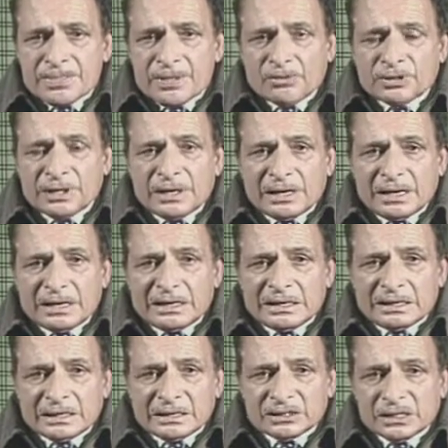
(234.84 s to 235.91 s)
Now the
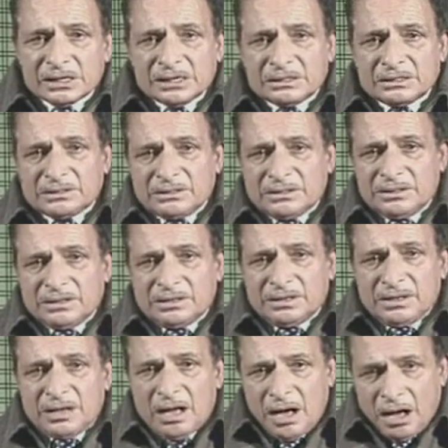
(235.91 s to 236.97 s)
result
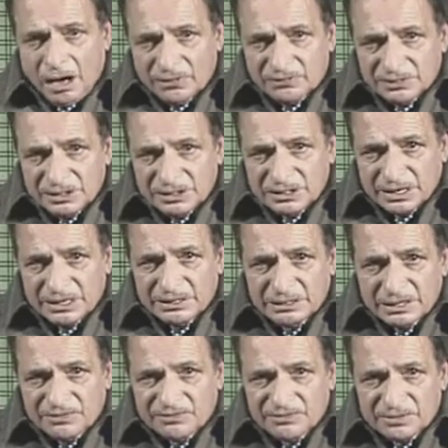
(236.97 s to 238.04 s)
of this kind
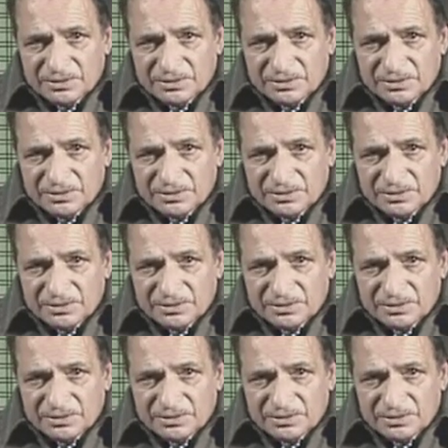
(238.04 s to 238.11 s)
of